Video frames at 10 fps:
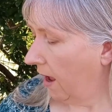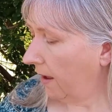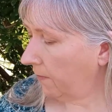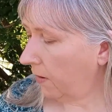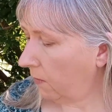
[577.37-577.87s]

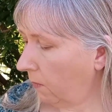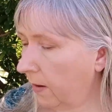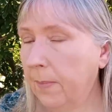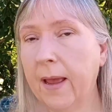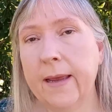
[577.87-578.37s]
I'm going to
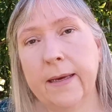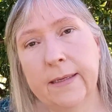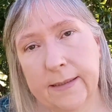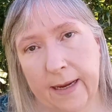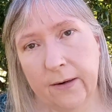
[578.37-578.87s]
want to buy a
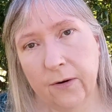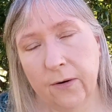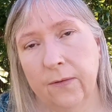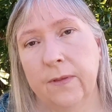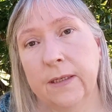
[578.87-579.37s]

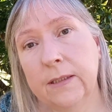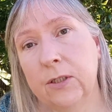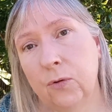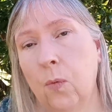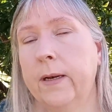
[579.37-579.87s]
container that's
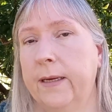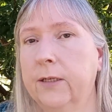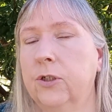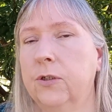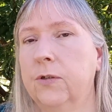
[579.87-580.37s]
20
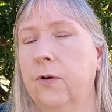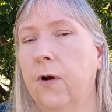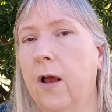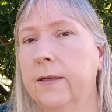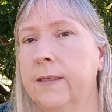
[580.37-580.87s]
inches
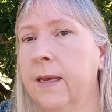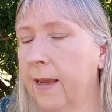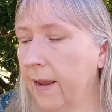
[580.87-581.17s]
across.